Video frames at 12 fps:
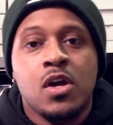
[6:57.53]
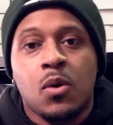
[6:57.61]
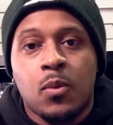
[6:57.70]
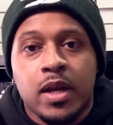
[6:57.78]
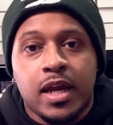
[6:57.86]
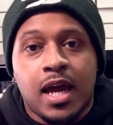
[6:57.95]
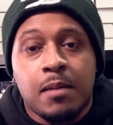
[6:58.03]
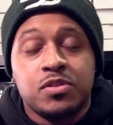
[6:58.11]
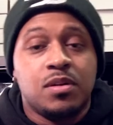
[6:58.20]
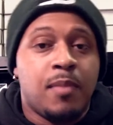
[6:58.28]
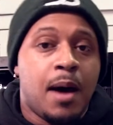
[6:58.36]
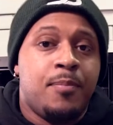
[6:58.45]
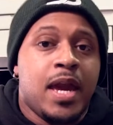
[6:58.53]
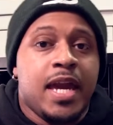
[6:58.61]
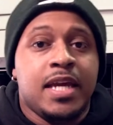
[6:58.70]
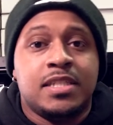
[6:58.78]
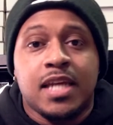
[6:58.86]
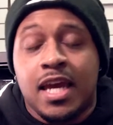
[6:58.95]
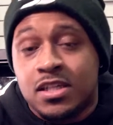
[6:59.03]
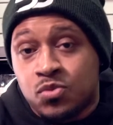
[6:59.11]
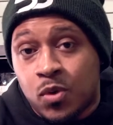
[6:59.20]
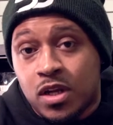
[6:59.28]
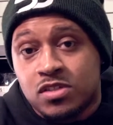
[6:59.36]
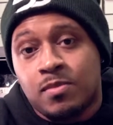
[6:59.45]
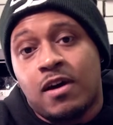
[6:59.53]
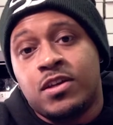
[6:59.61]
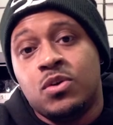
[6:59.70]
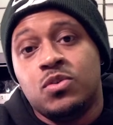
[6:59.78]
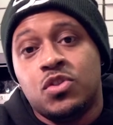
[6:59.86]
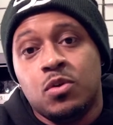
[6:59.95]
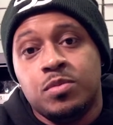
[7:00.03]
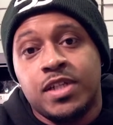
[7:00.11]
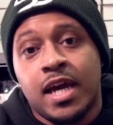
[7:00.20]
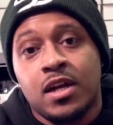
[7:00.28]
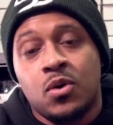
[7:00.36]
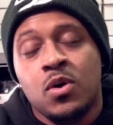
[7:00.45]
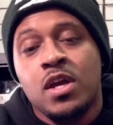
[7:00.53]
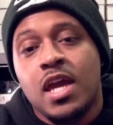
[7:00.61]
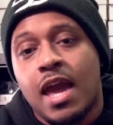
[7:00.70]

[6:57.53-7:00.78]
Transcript: when it comes to my page as well as my YouTube channel.